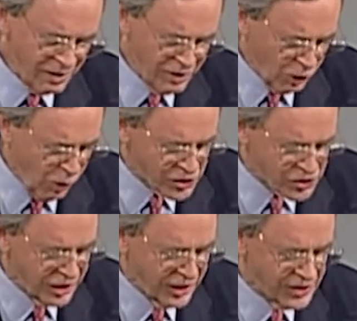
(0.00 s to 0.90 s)
the
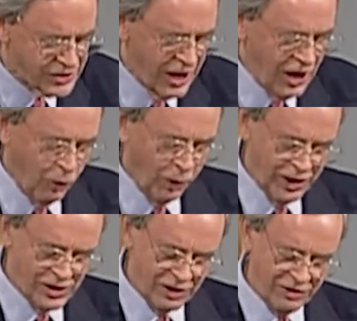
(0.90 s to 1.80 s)
question is, what
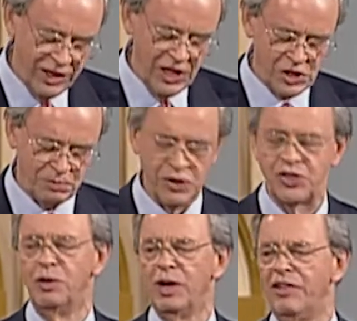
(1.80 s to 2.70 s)
is it that he's
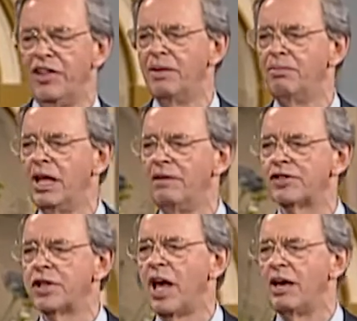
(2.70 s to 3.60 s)
pursuing in the
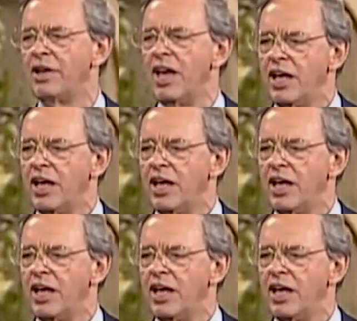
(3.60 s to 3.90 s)
unbeliever's life?